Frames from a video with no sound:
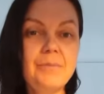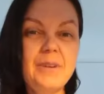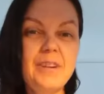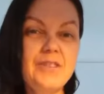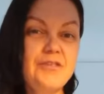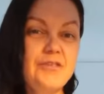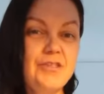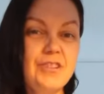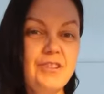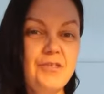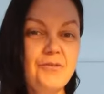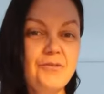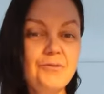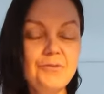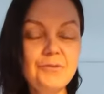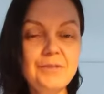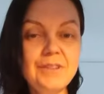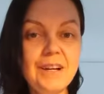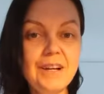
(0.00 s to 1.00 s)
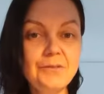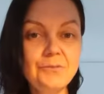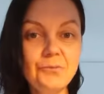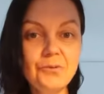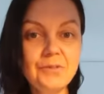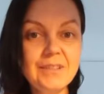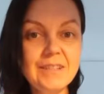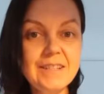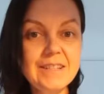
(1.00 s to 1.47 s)
purging all the
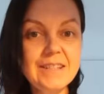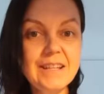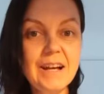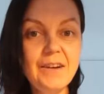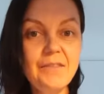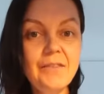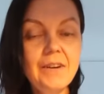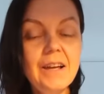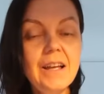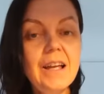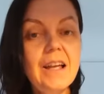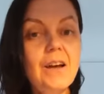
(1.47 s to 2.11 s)
unwanted stuff,